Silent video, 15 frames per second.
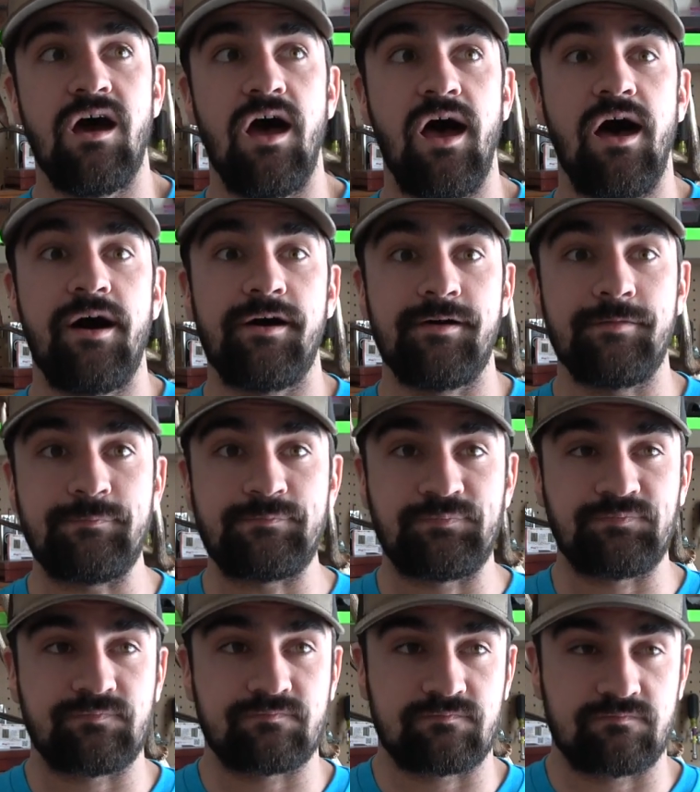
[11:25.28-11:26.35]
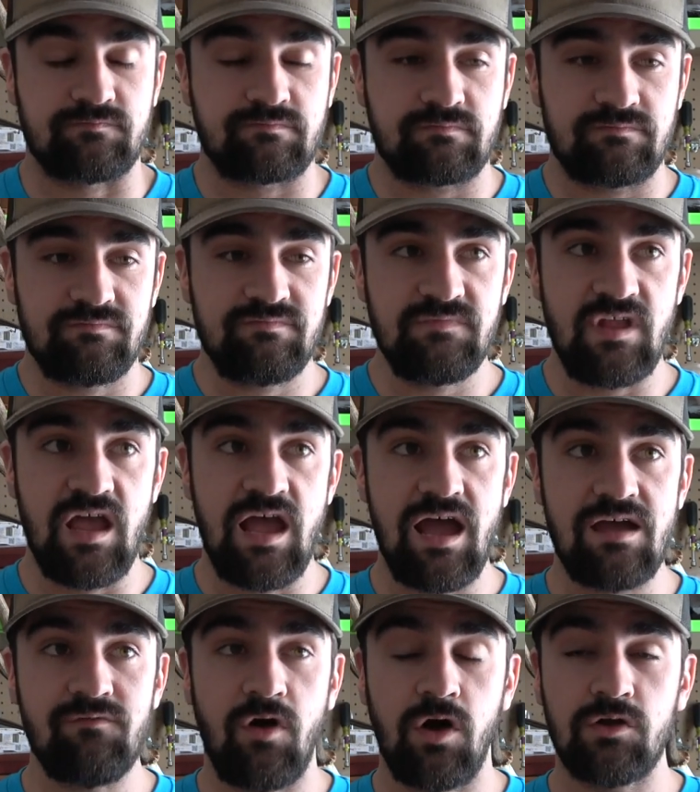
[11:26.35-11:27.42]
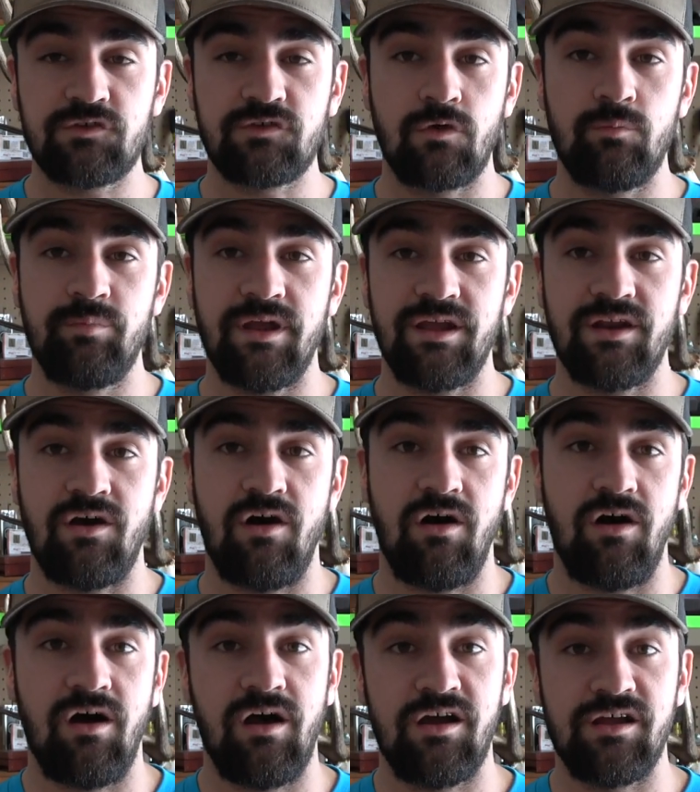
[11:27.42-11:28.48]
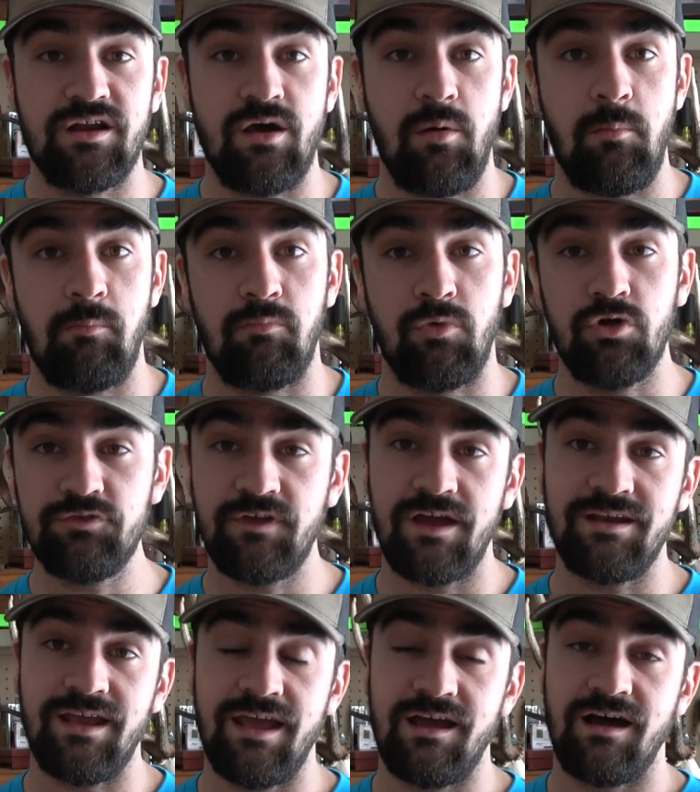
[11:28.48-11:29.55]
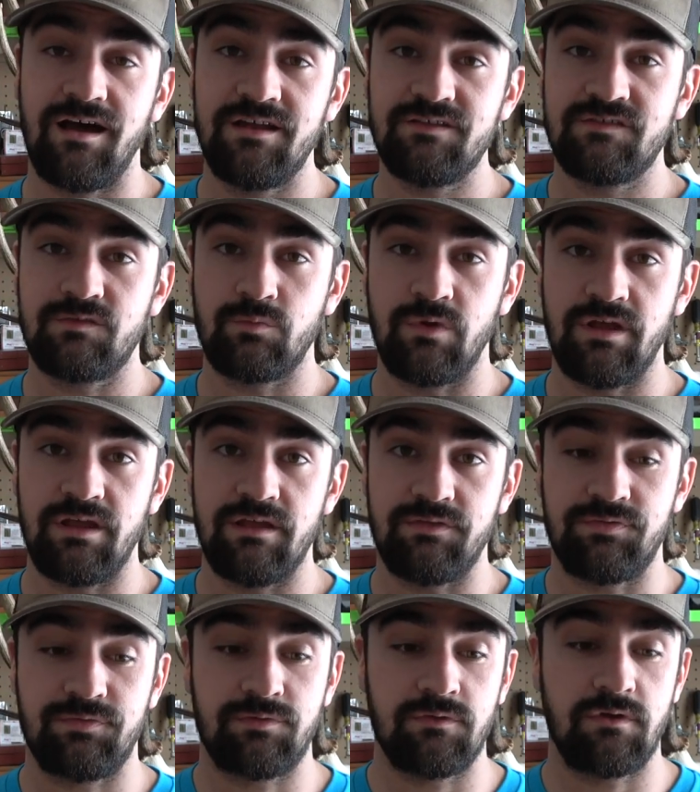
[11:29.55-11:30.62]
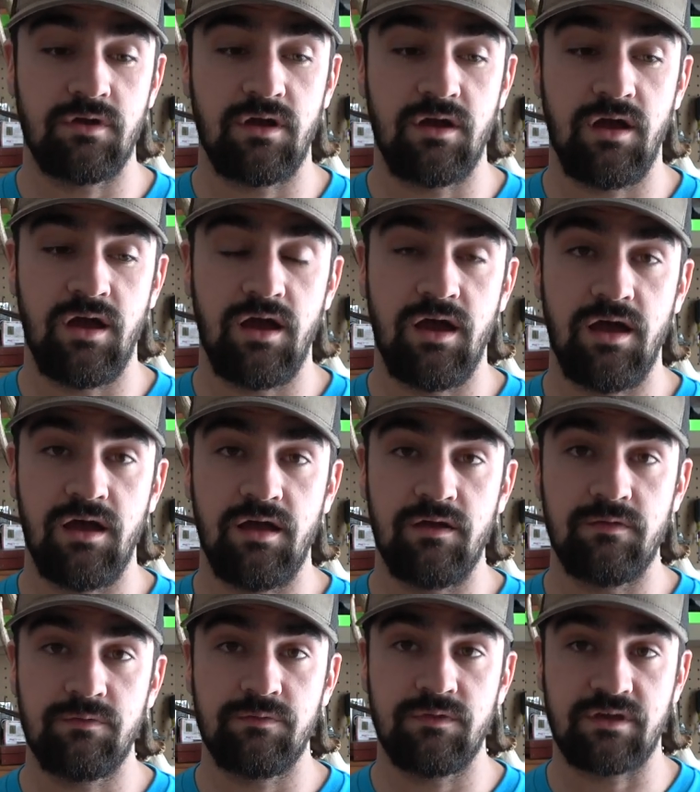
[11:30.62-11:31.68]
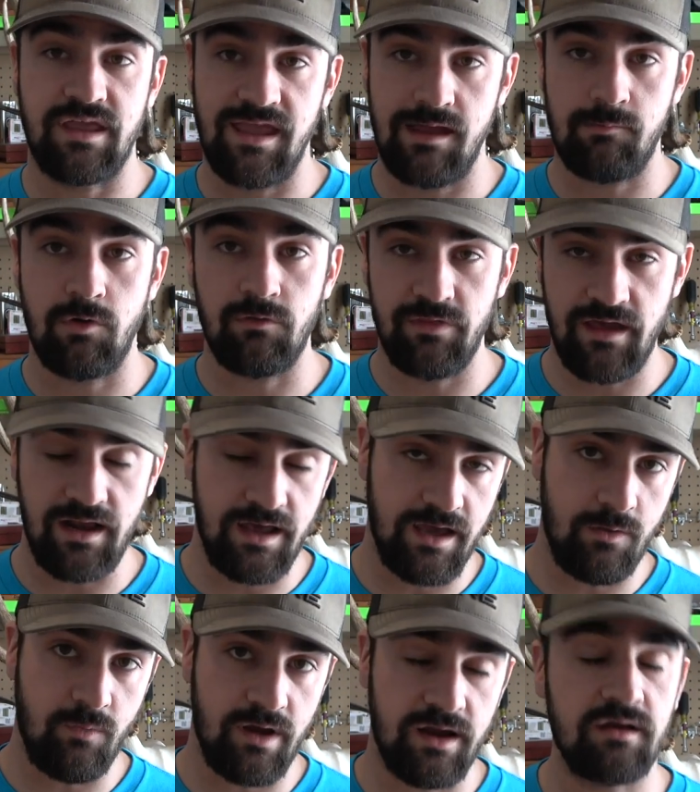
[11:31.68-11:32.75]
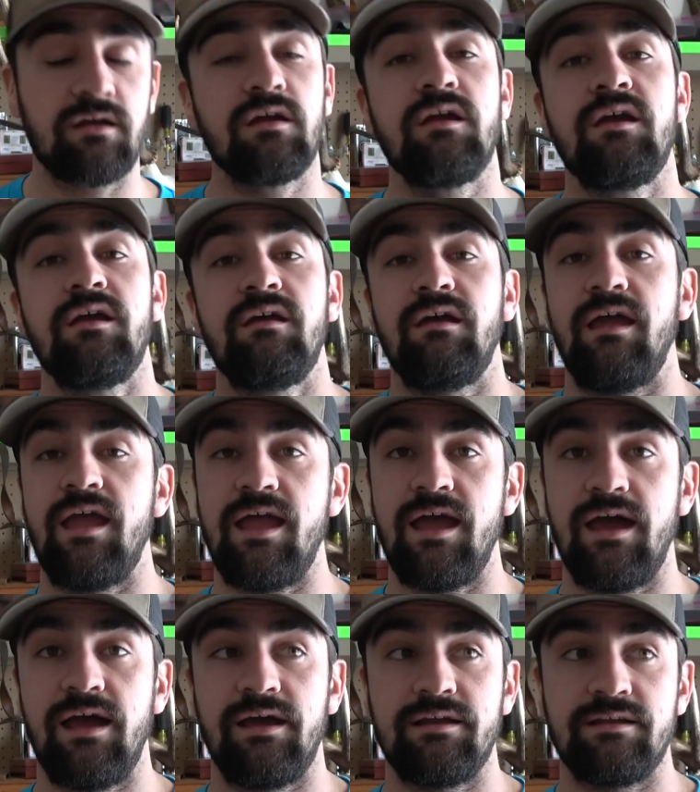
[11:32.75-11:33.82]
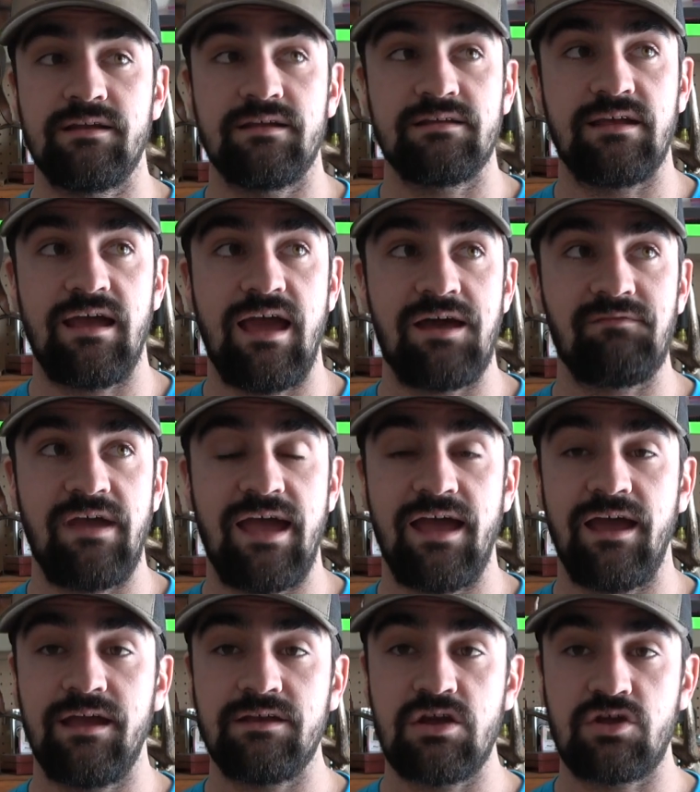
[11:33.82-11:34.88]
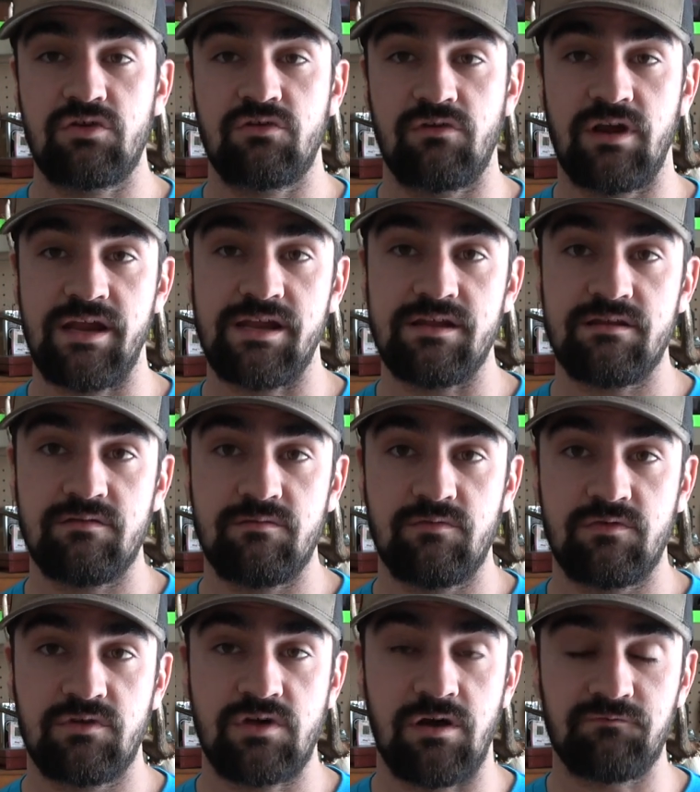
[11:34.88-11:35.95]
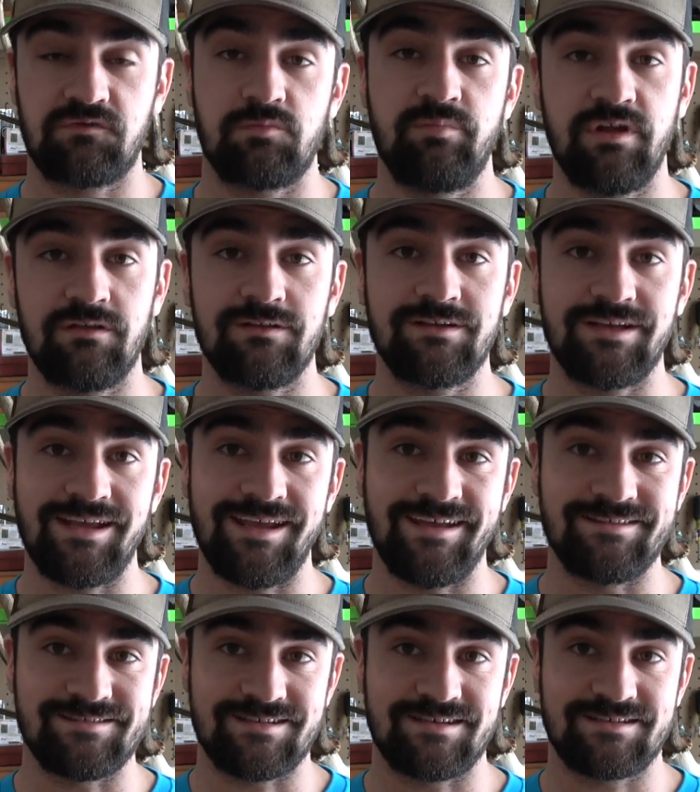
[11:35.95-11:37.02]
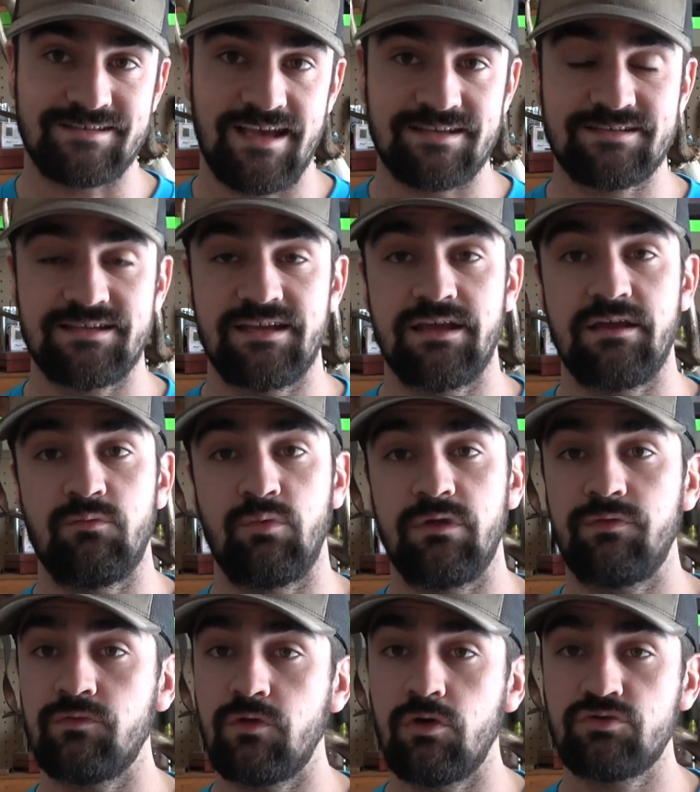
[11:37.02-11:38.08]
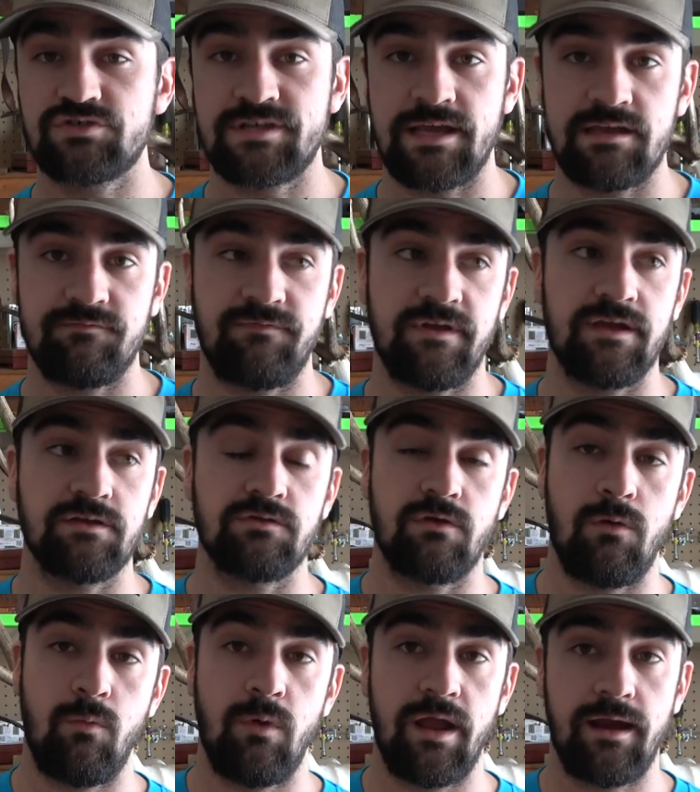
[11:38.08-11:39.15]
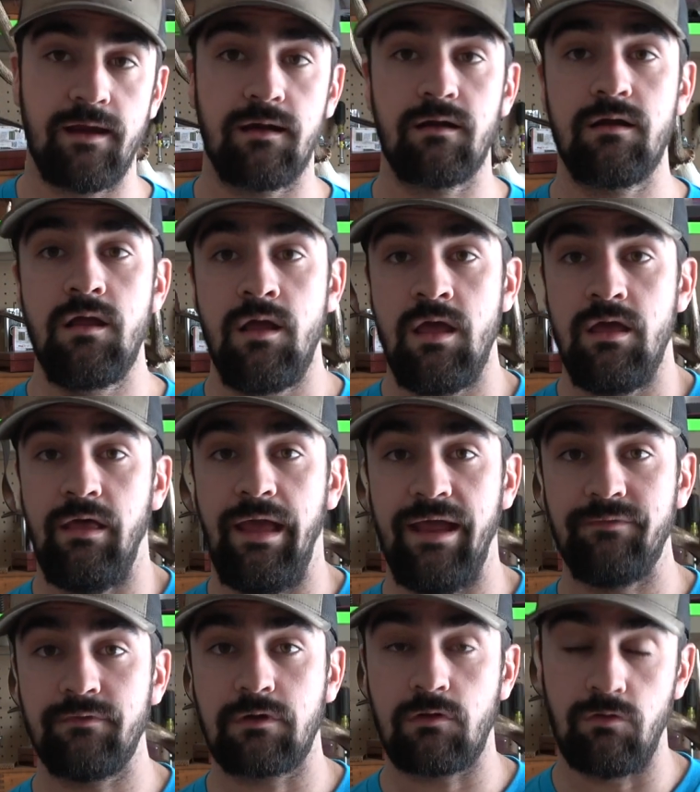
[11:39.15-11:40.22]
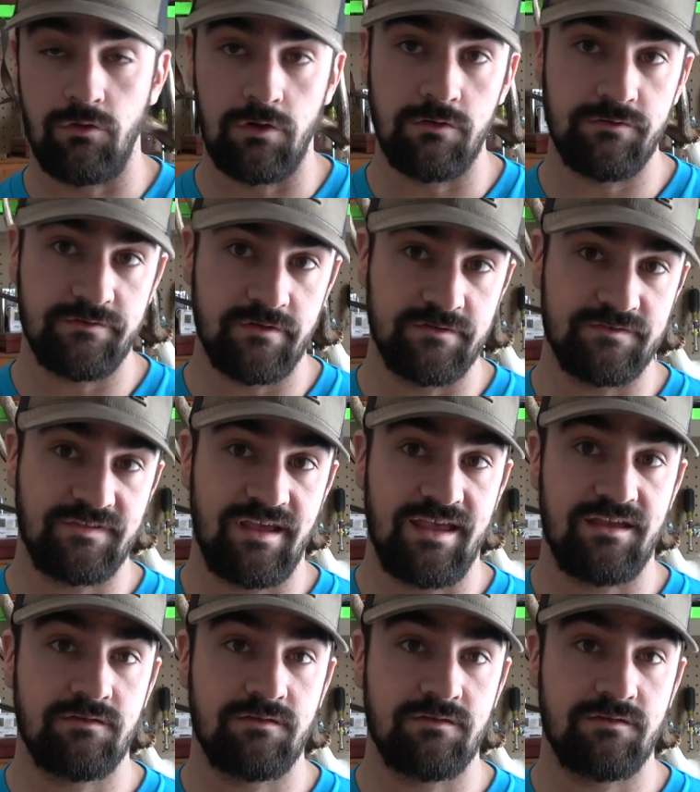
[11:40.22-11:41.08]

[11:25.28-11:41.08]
I've also been on multi-day hunts with the camo that I wear and have had great comfortability and success in it with no chafing, no wear, and the clothes